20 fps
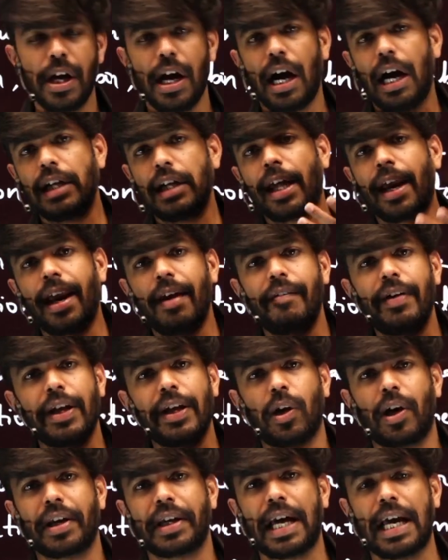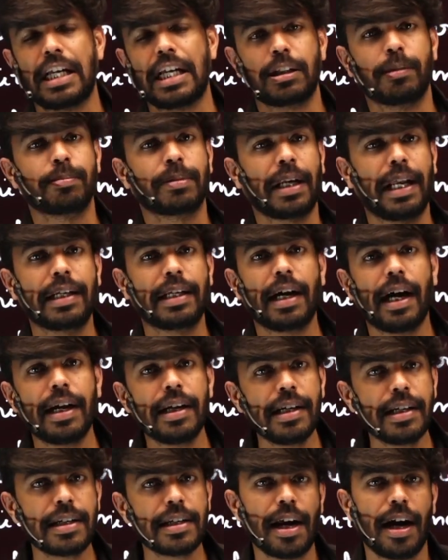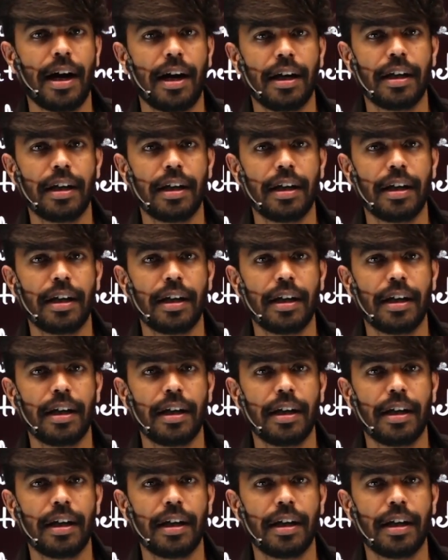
Other living organisms like hydra